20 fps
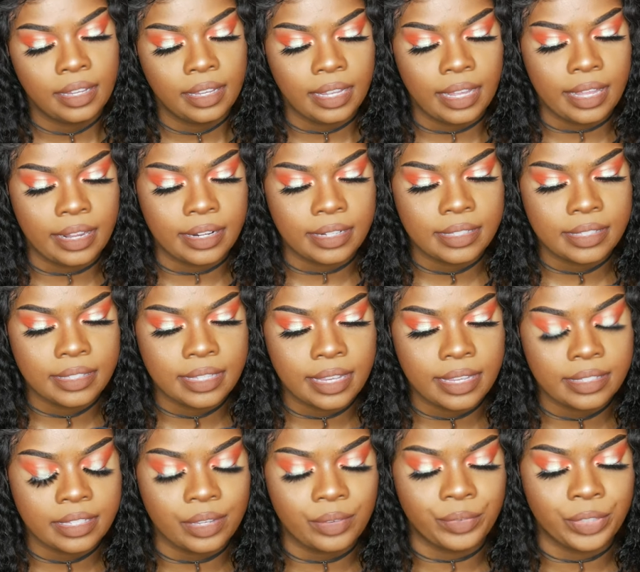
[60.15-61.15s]
And it
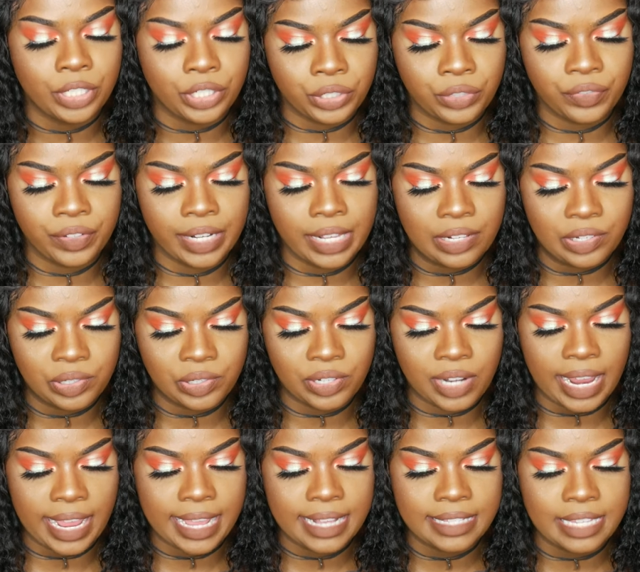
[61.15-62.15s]
says it rejuvenates
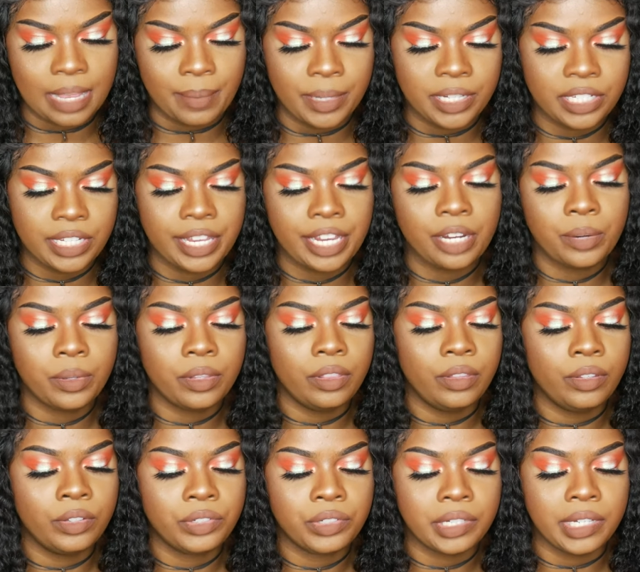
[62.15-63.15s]
dry, damaged hair with
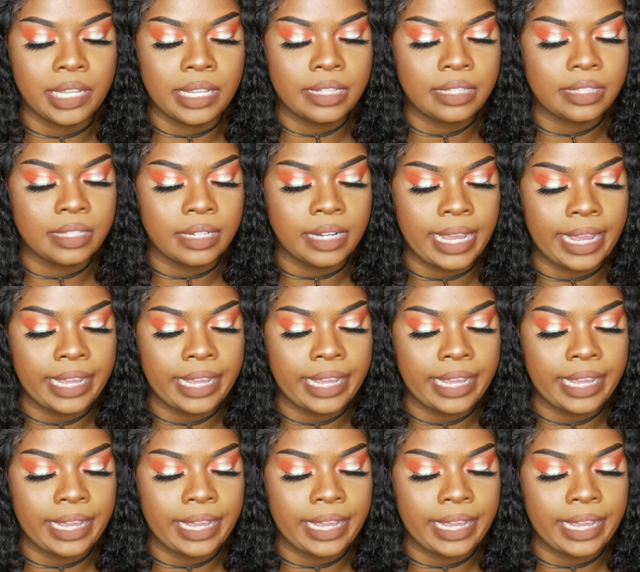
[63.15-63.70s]
nutrients and